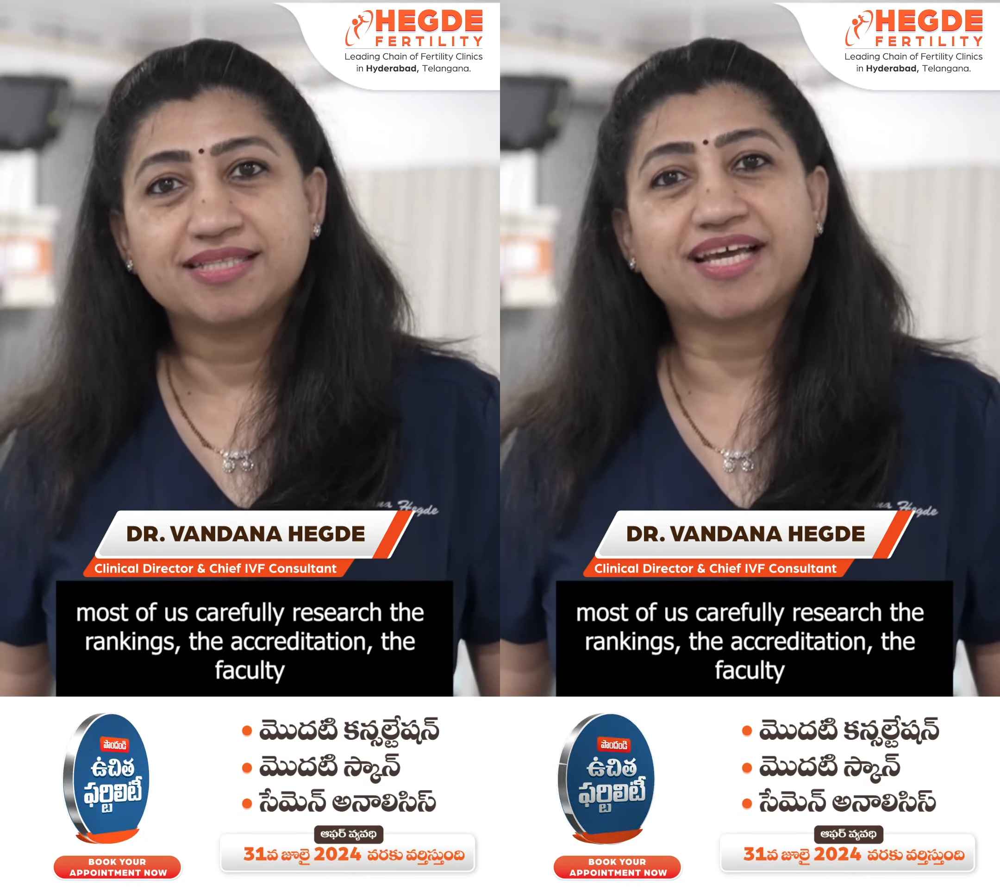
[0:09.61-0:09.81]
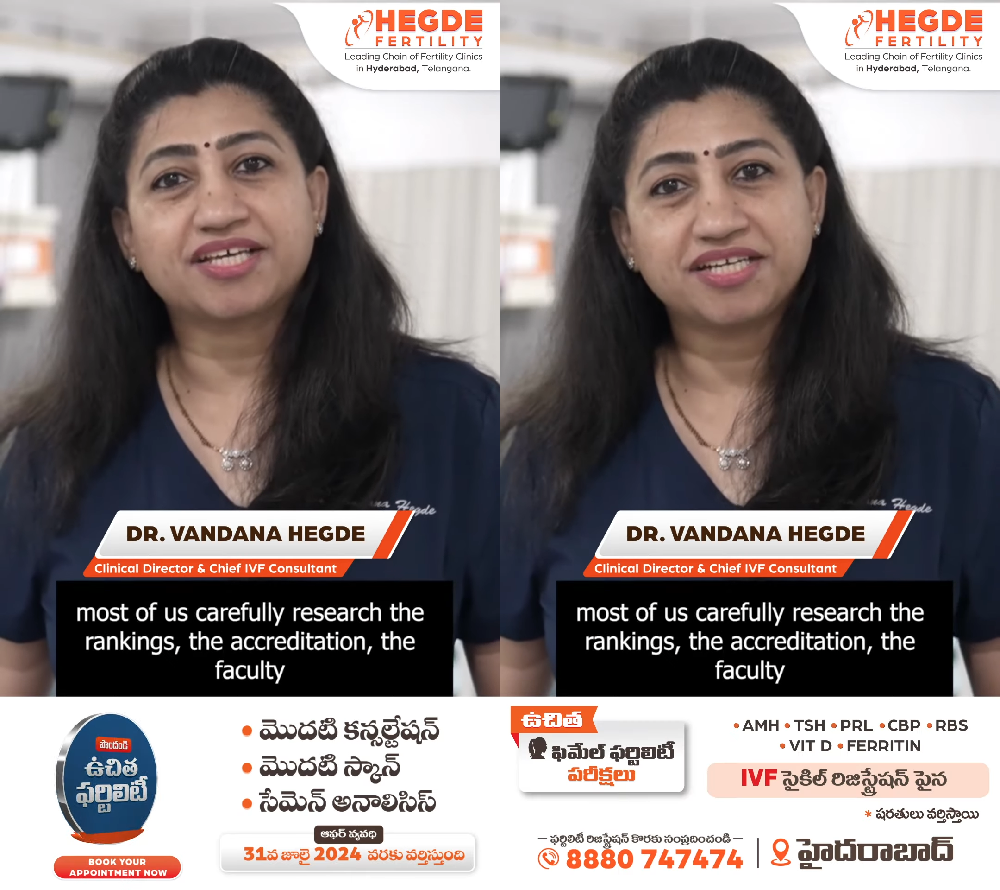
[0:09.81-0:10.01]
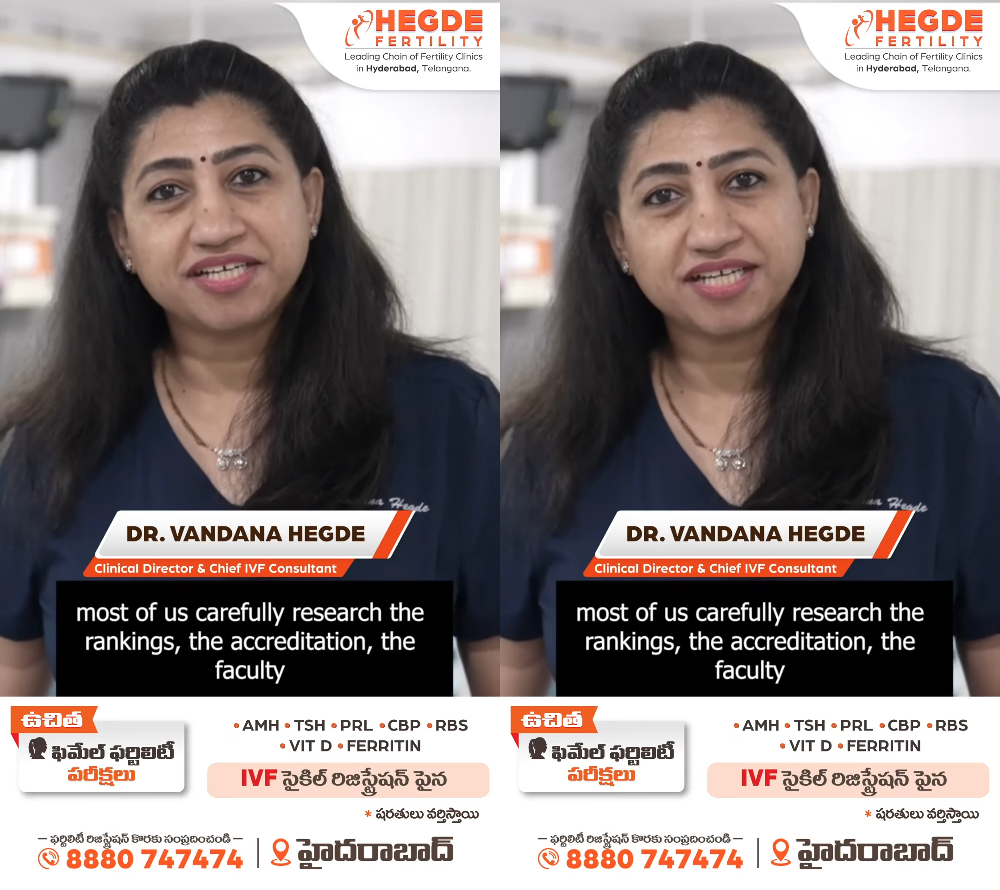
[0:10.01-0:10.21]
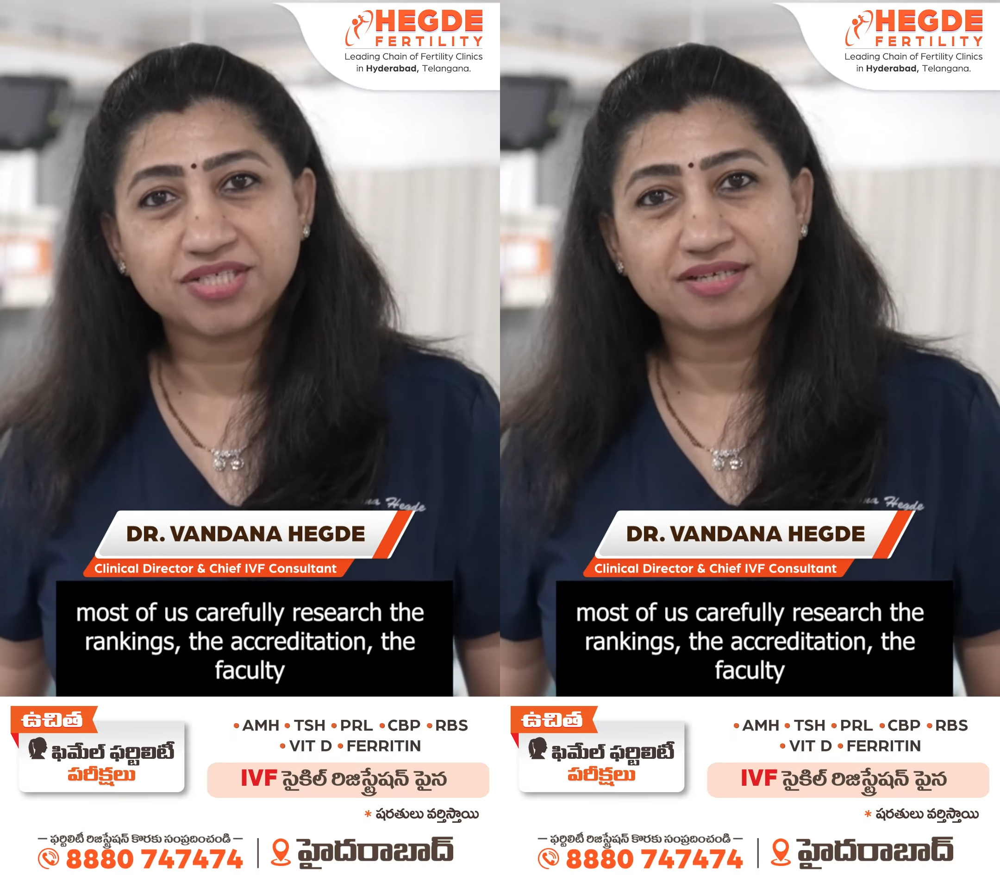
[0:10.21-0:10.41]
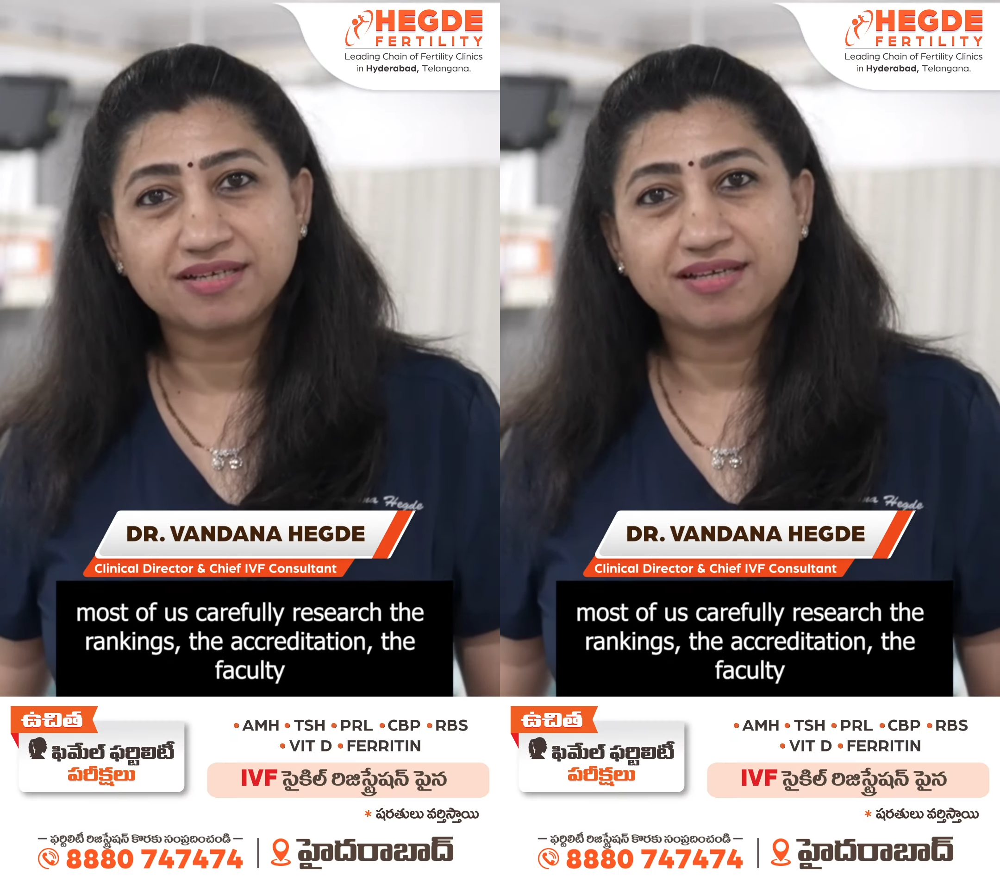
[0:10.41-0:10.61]
the
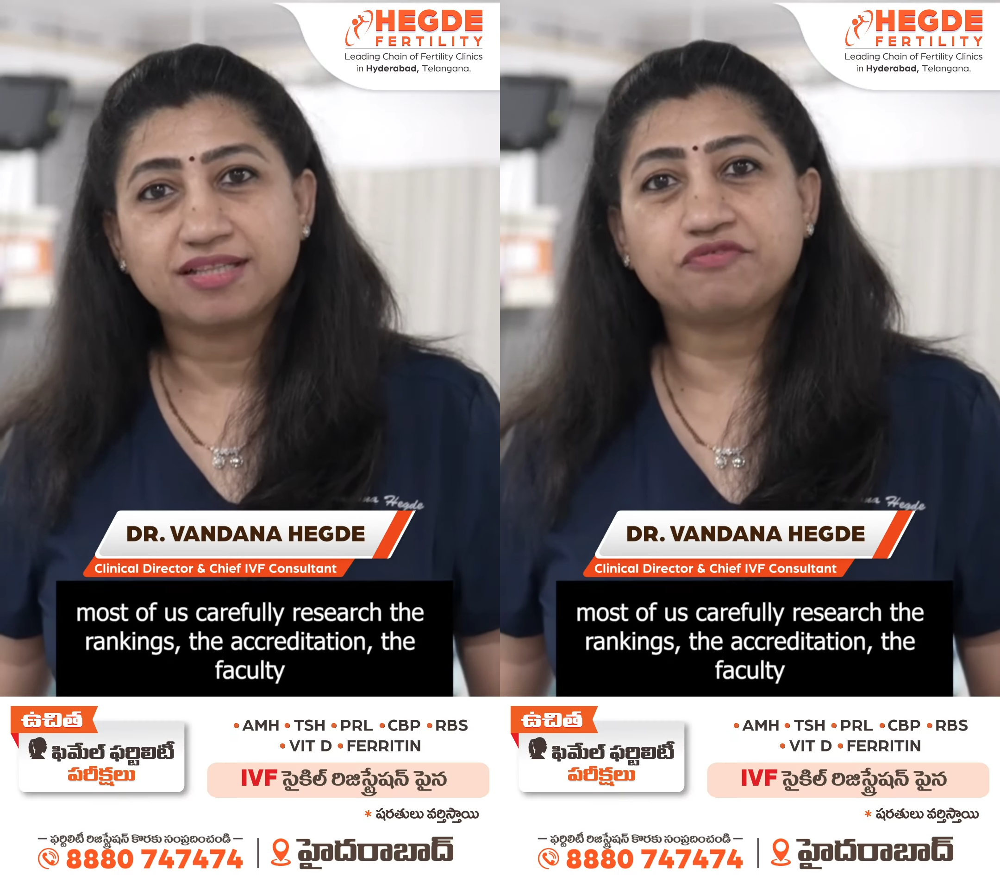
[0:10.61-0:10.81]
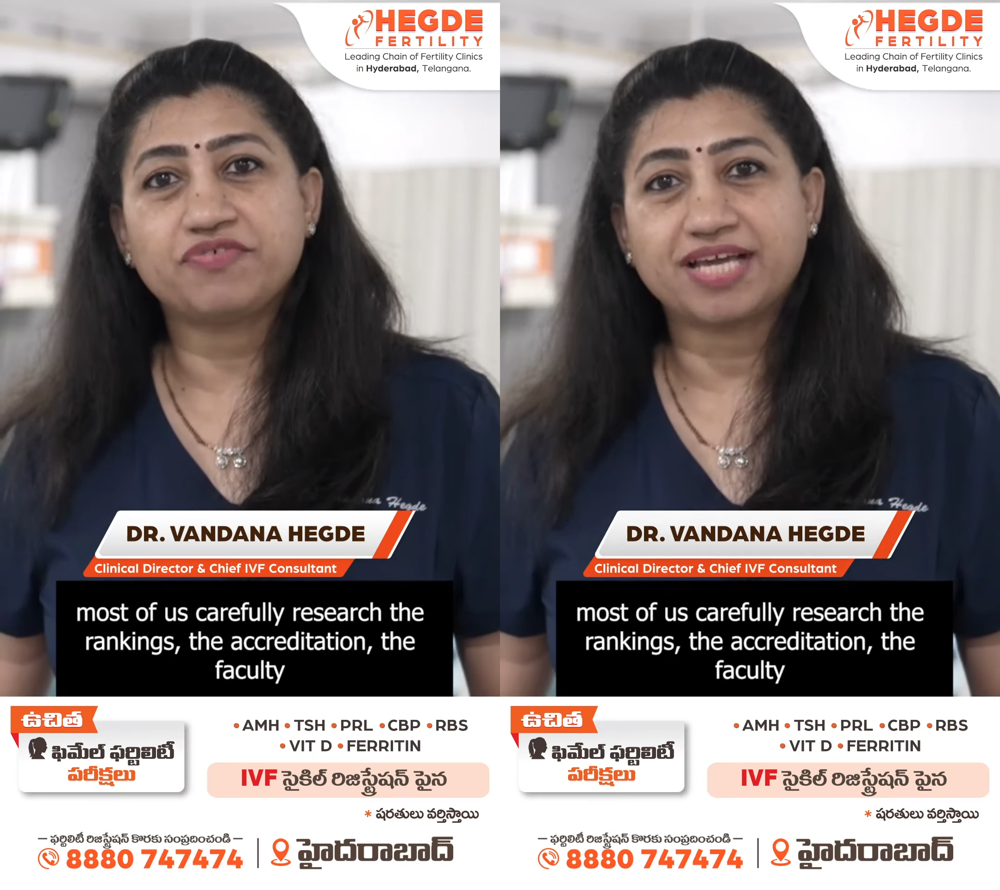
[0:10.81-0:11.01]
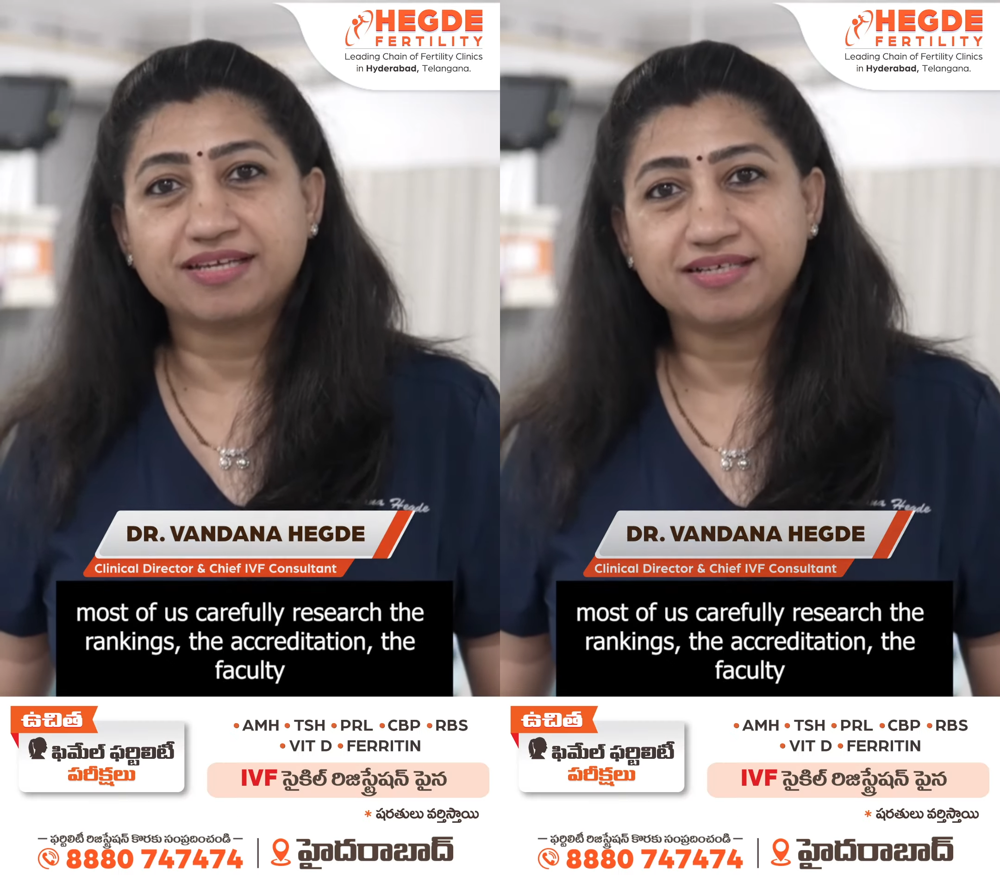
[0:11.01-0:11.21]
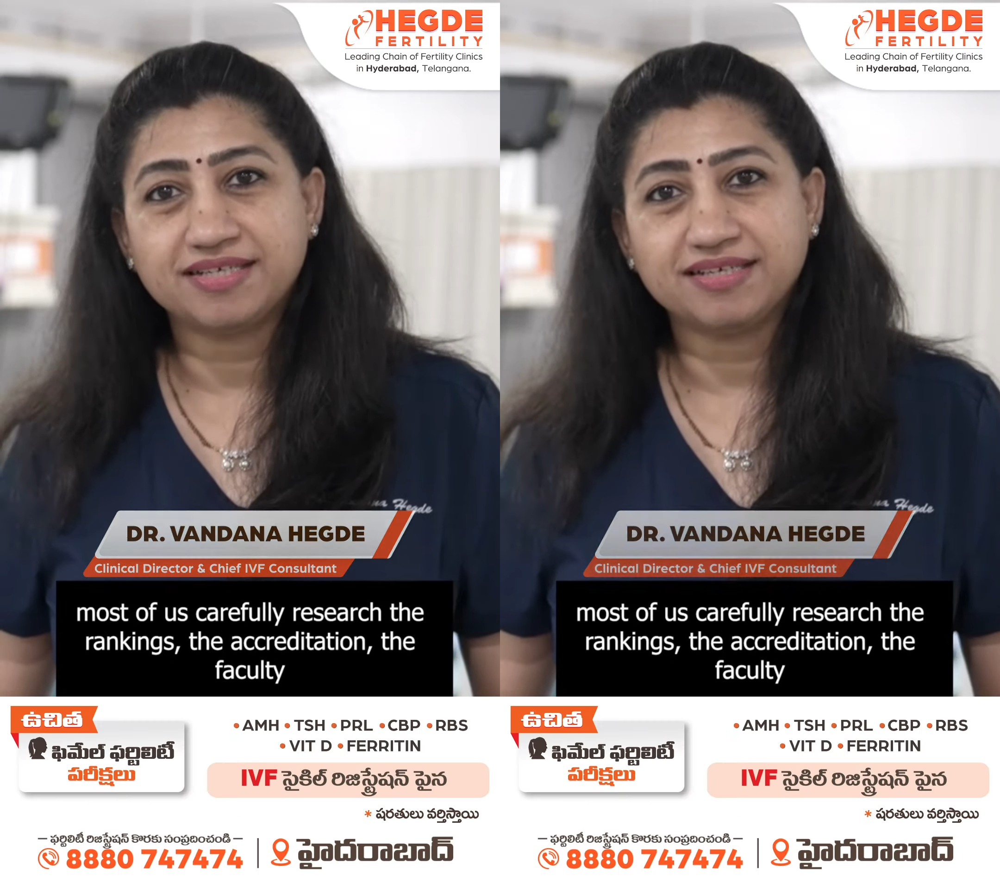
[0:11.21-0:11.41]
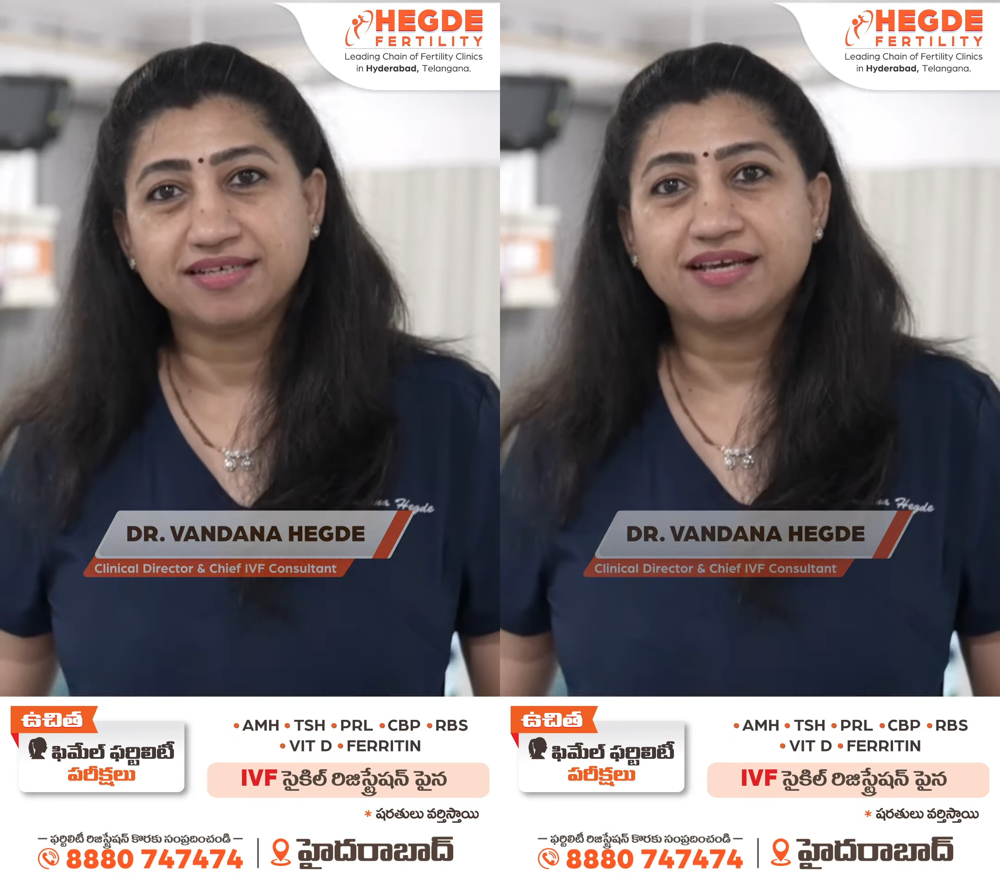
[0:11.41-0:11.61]
accreditation, the
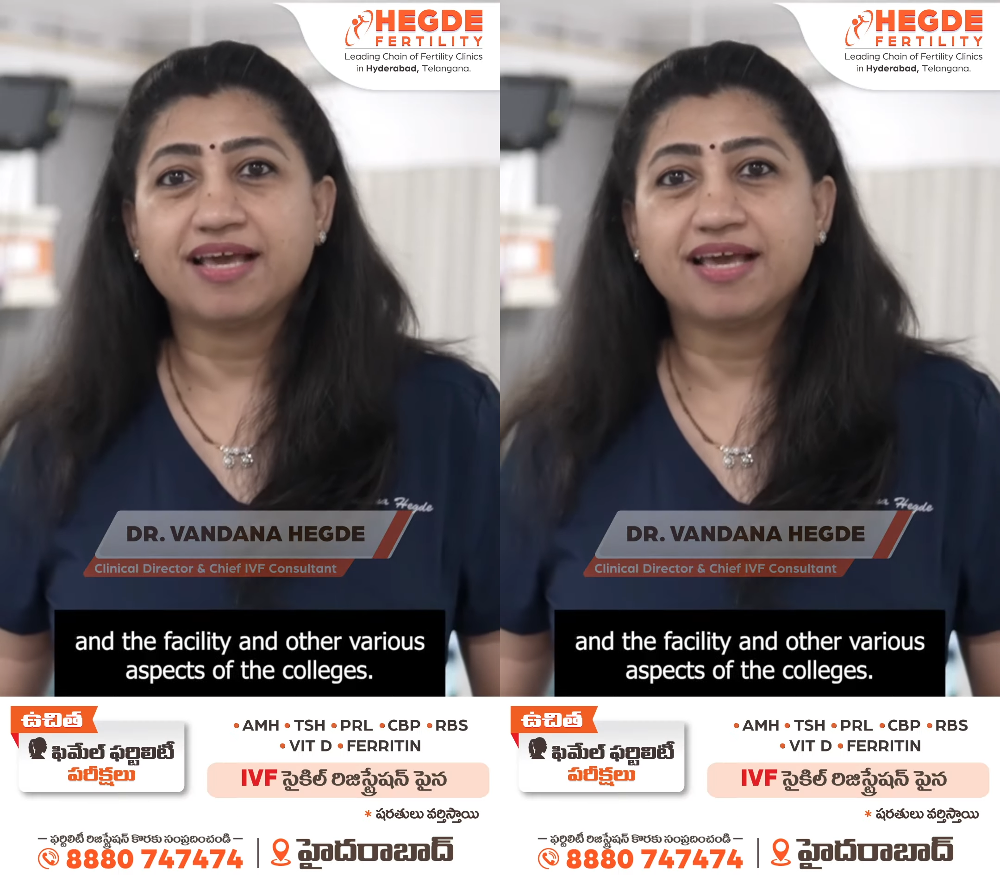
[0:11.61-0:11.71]
faculty,